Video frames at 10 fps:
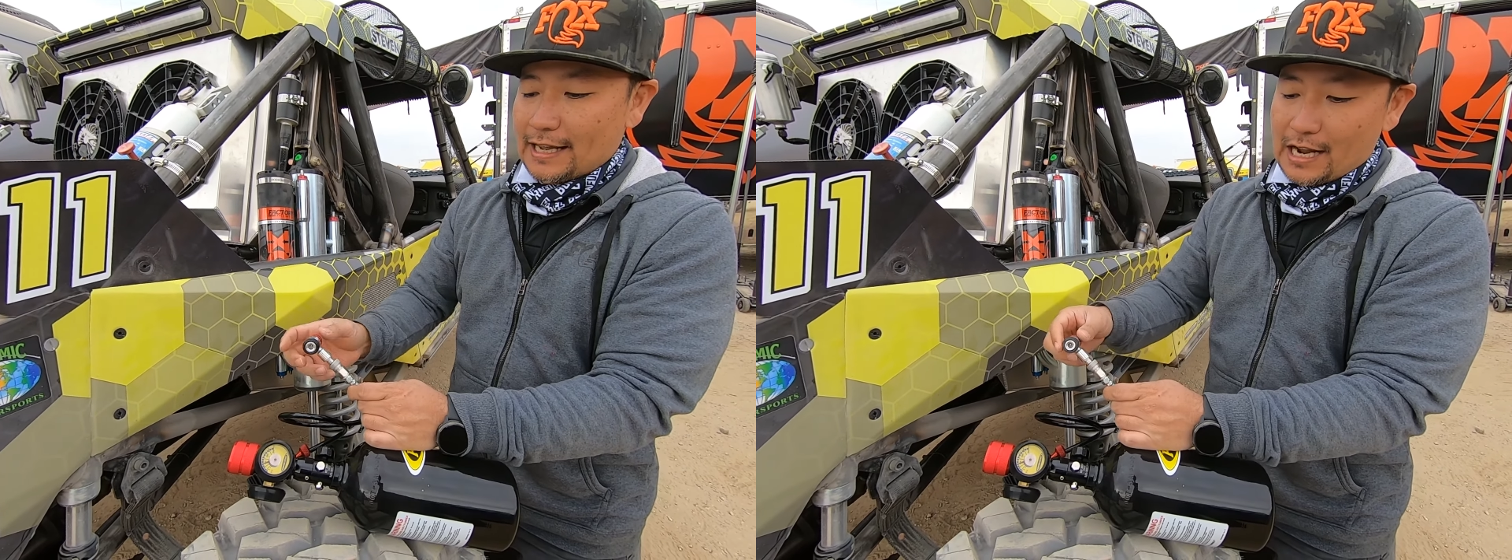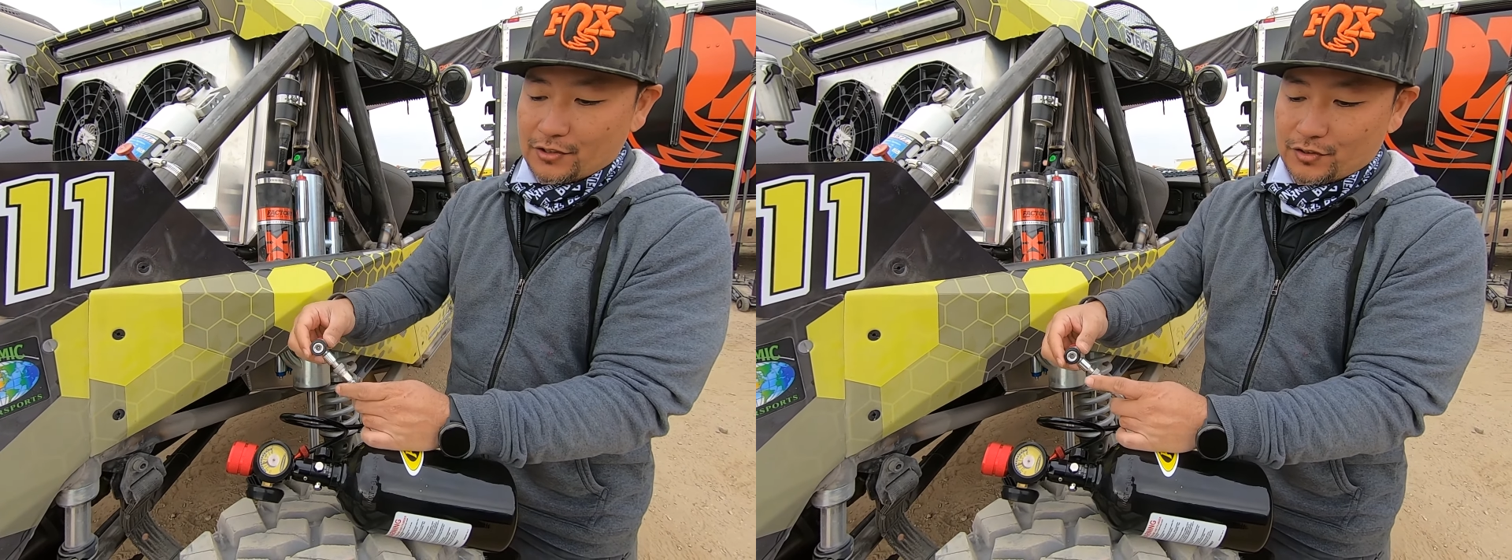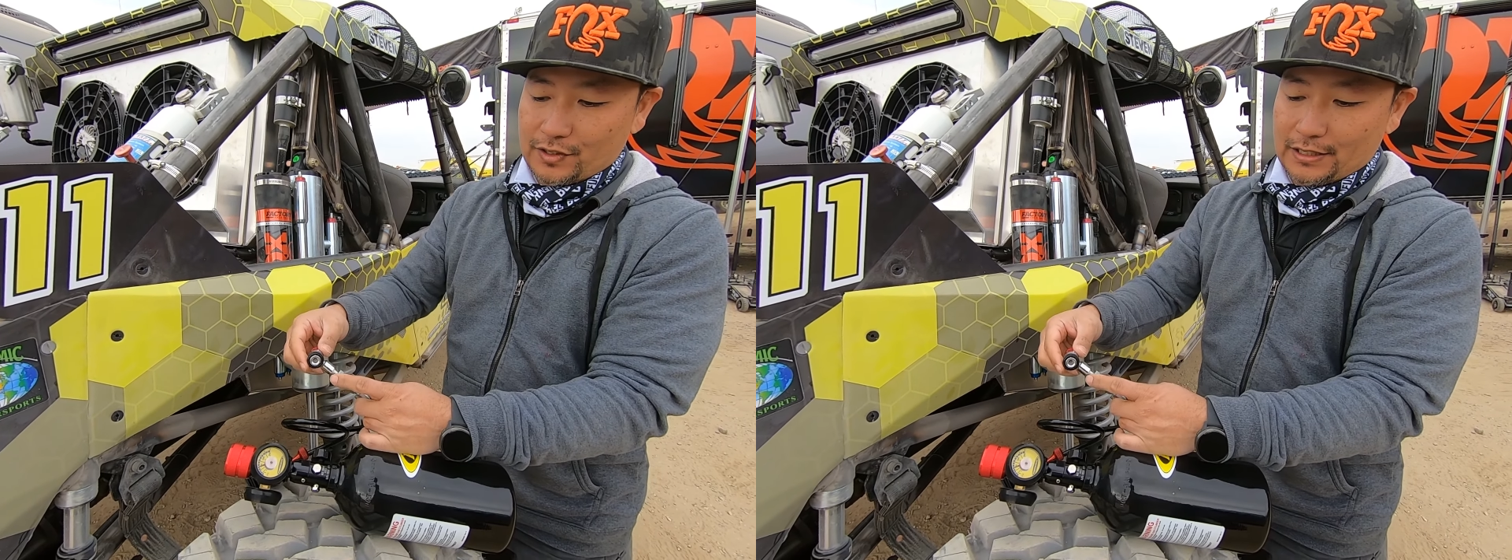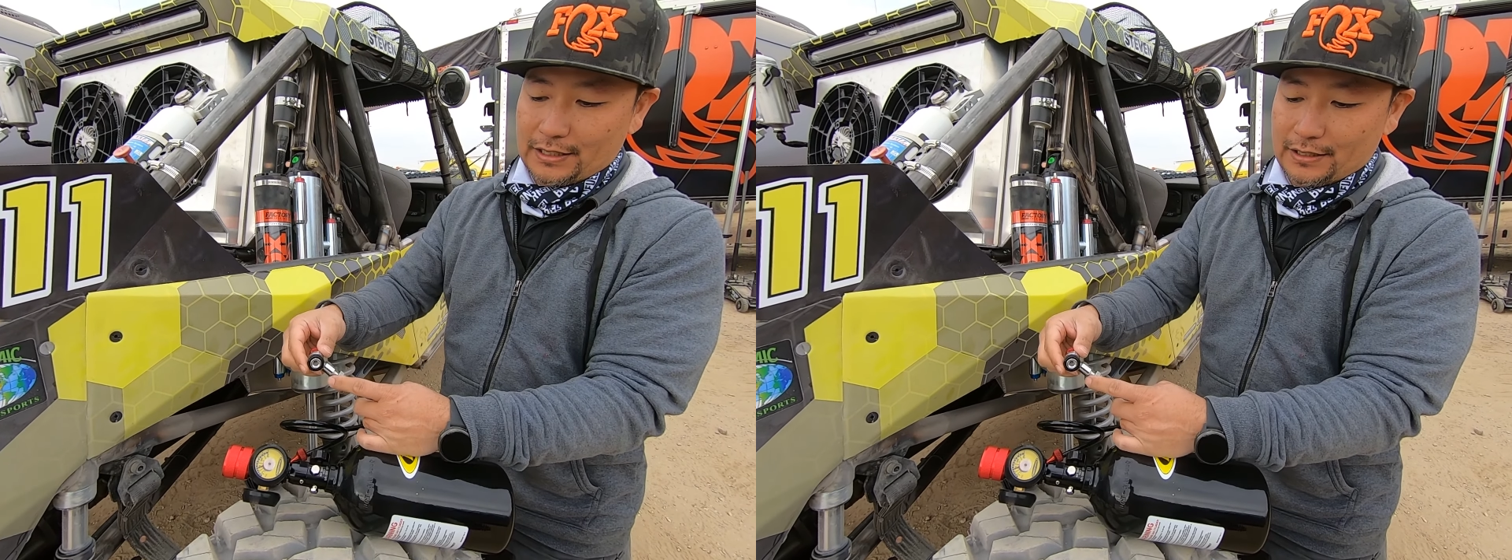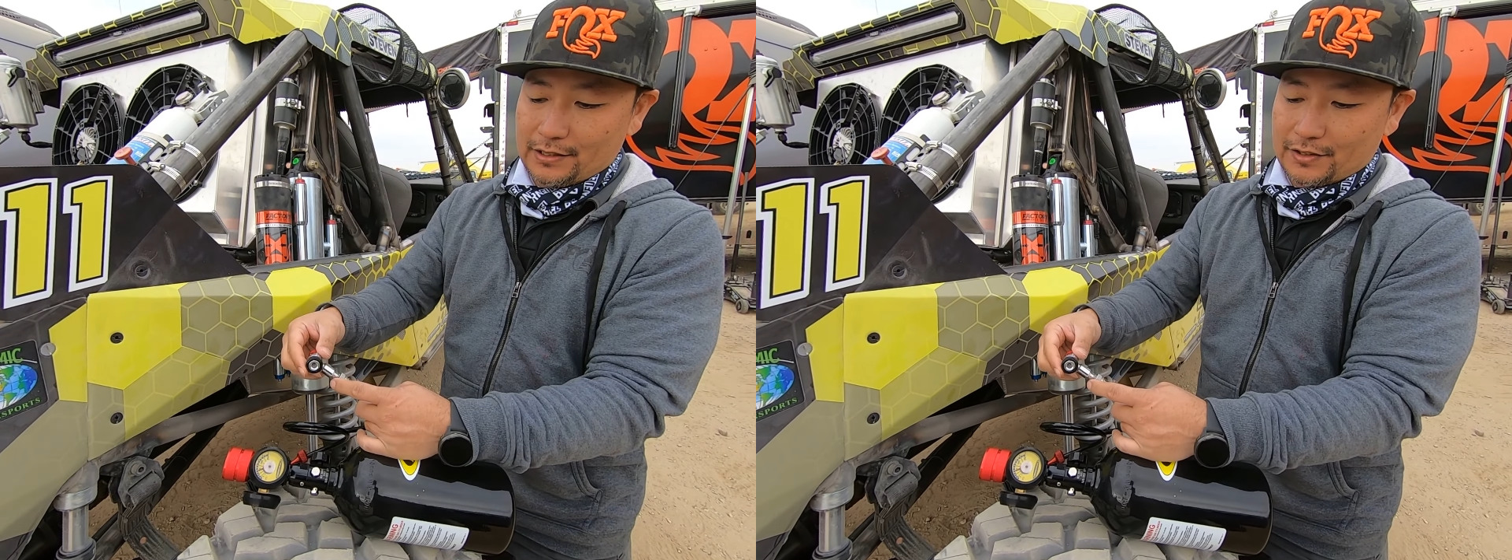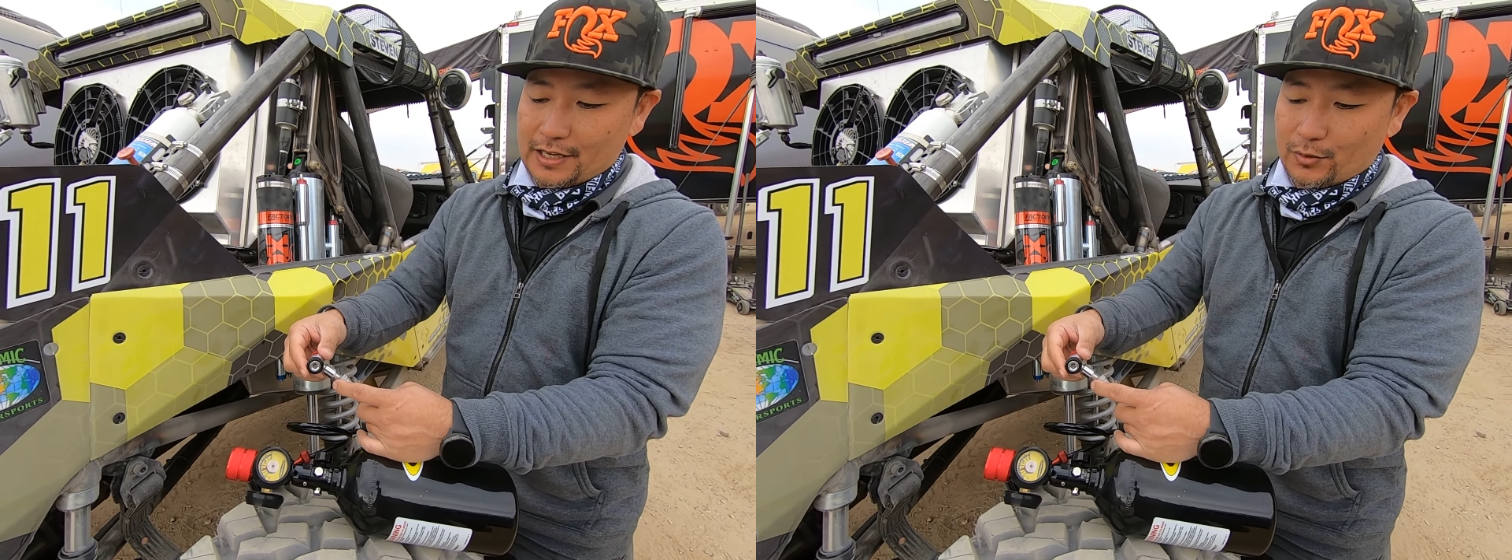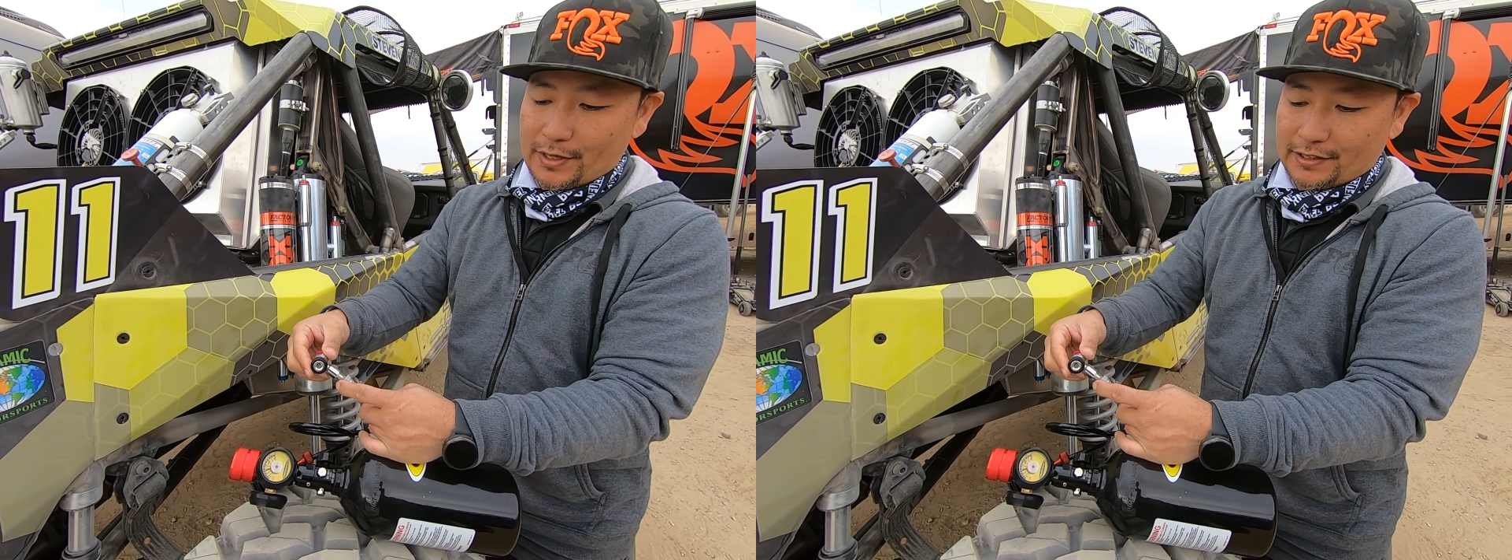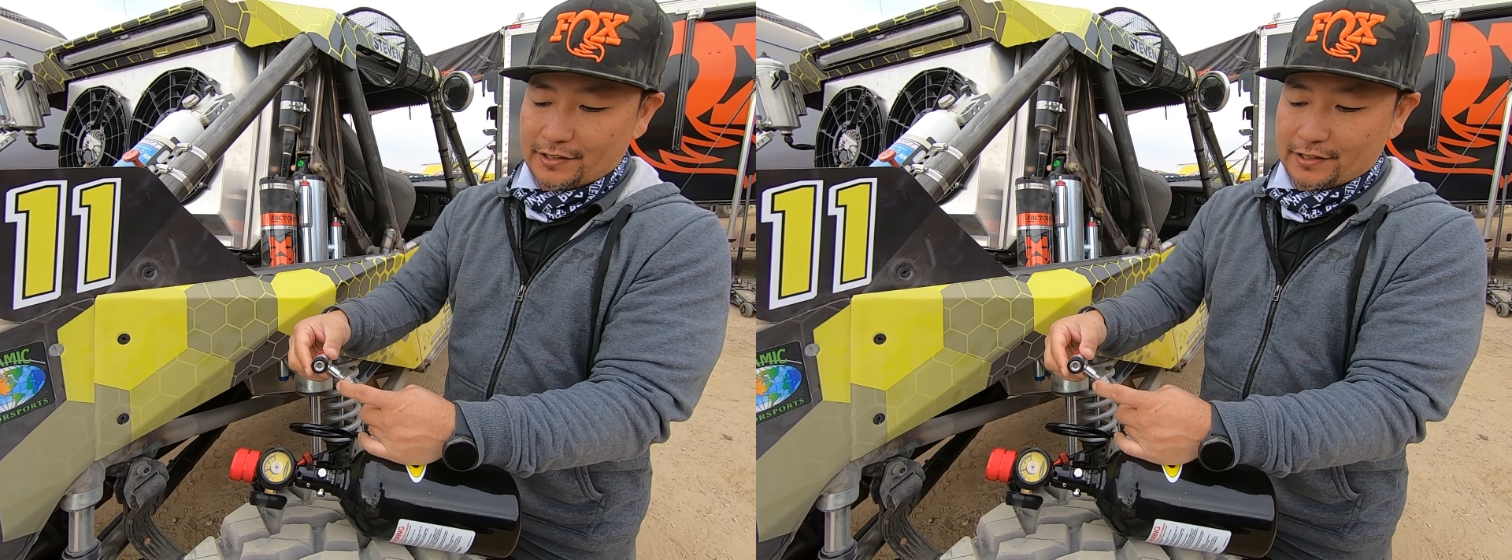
actually is a quick